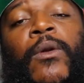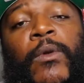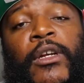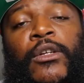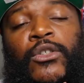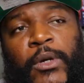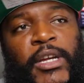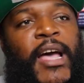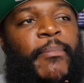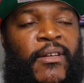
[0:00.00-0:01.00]
the real
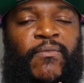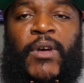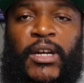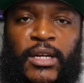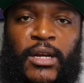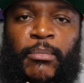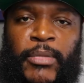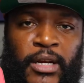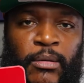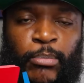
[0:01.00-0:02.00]
Twigga. I've been fucking
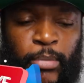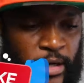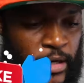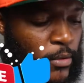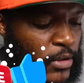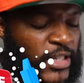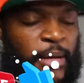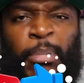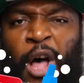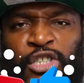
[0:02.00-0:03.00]
up being a,
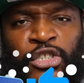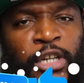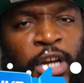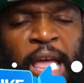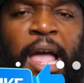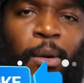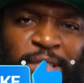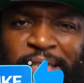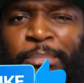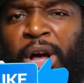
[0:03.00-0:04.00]
imposter. I
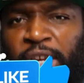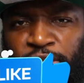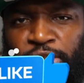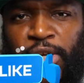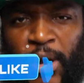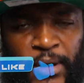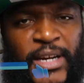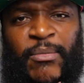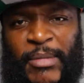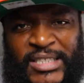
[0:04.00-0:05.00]
was an imposter. I
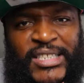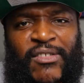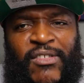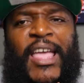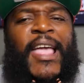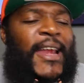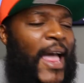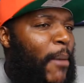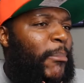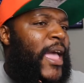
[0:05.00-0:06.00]
wasn't even myself.
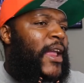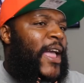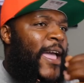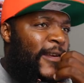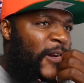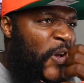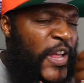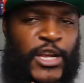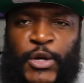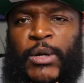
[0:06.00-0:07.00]
Now I'm back. I had to go
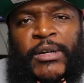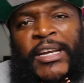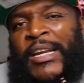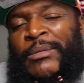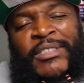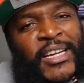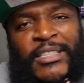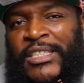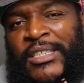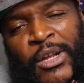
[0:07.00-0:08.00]
ahead and do it. It don't
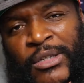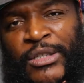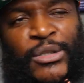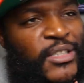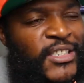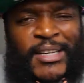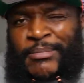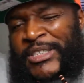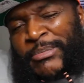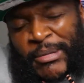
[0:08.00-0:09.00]
take shit long to do this shit.
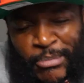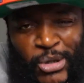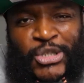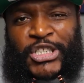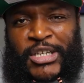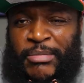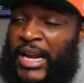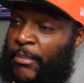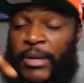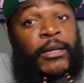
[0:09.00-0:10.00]
I'm just been bullshitting,
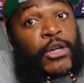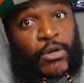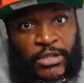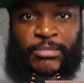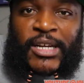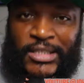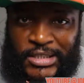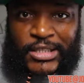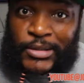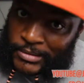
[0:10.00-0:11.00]
but I've been doing some other
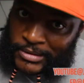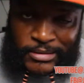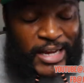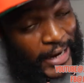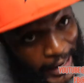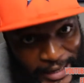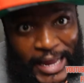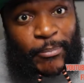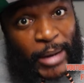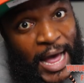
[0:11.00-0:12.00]
shit too. You know, I got a
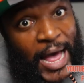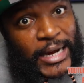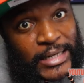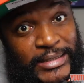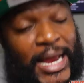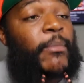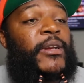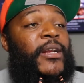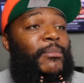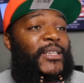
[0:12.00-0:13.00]
light behind this
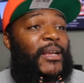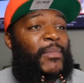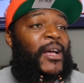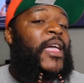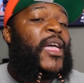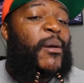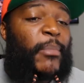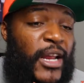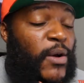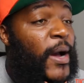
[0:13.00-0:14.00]
camera. You know what I'm talking
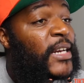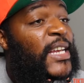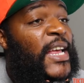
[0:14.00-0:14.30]
about? But anyways,